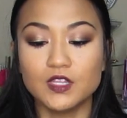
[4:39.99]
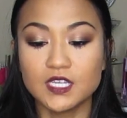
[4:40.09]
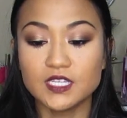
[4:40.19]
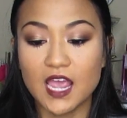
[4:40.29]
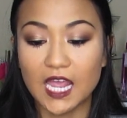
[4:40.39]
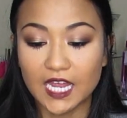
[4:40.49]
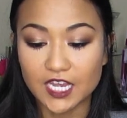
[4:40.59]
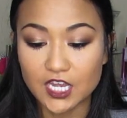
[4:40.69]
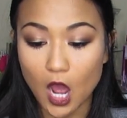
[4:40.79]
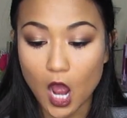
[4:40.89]
this is
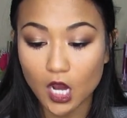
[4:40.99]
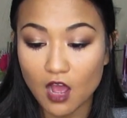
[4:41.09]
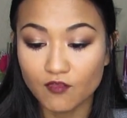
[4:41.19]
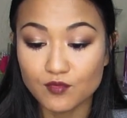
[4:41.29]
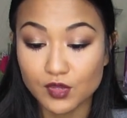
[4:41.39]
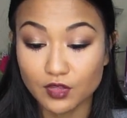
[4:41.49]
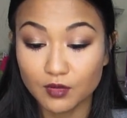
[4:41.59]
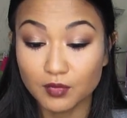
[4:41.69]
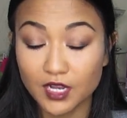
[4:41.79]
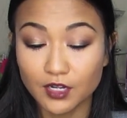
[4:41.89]
a knockoff
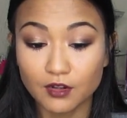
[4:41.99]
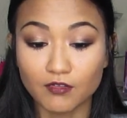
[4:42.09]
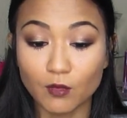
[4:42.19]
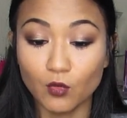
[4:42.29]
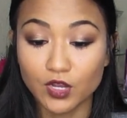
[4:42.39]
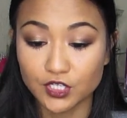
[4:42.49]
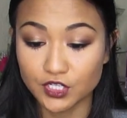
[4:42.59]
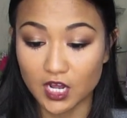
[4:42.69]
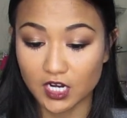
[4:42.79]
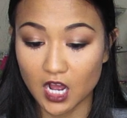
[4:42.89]
beauty blender from
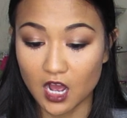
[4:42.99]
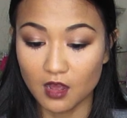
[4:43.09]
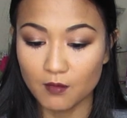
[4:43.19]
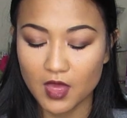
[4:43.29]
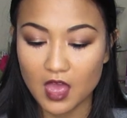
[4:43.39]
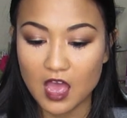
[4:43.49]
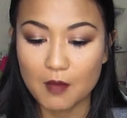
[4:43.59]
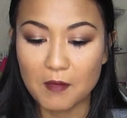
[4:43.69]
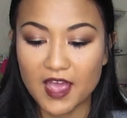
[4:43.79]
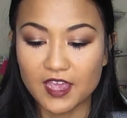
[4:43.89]
Wish.com.
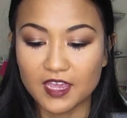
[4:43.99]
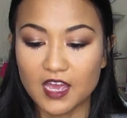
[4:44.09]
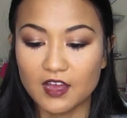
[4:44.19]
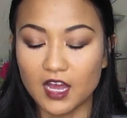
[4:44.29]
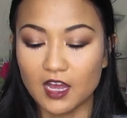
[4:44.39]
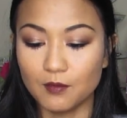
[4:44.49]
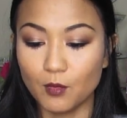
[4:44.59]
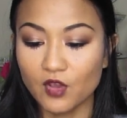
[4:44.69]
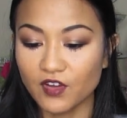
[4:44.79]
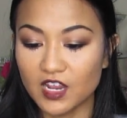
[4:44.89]
My um,
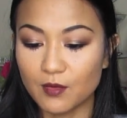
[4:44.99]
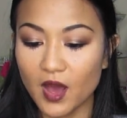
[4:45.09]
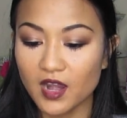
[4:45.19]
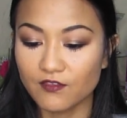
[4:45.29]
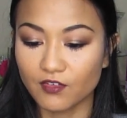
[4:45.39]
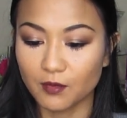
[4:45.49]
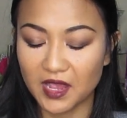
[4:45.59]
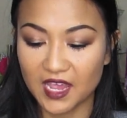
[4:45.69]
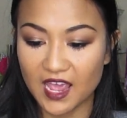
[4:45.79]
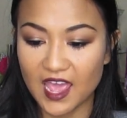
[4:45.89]
boyfriend, he bought it for
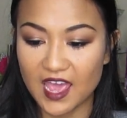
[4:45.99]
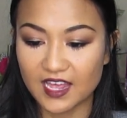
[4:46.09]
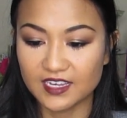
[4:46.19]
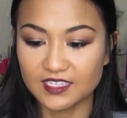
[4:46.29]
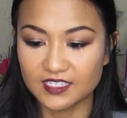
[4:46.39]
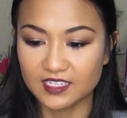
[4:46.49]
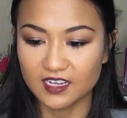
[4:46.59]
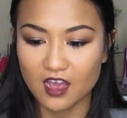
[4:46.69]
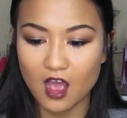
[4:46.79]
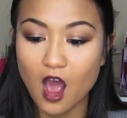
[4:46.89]
me and
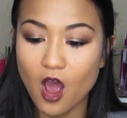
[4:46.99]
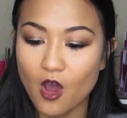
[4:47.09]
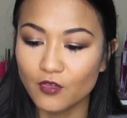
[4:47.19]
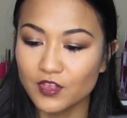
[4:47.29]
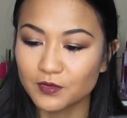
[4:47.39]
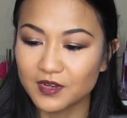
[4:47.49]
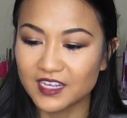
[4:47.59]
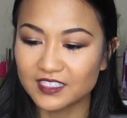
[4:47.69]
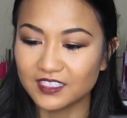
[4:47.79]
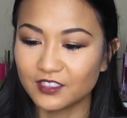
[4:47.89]
Oh, this one
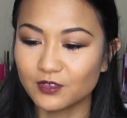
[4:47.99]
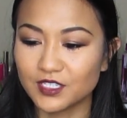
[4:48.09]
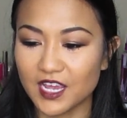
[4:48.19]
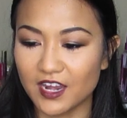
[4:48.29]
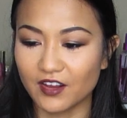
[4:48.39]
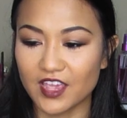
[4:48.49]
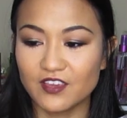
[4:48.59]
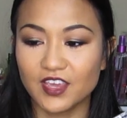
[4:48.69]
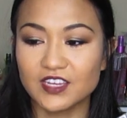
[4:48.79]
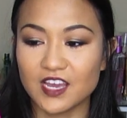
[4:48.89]
has a little dent. Okay,
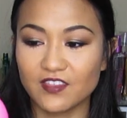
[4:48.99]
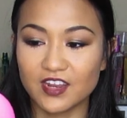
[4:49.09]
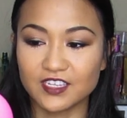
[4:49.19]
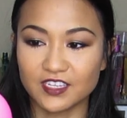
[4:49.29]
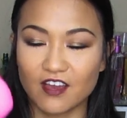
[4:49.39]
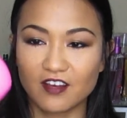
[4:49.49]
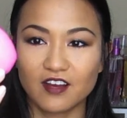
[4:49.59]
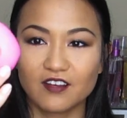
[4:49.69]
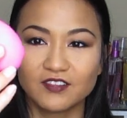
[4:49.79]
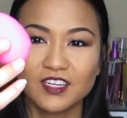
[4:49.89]
you can tell that it's a
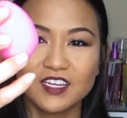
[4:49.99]
knockoff.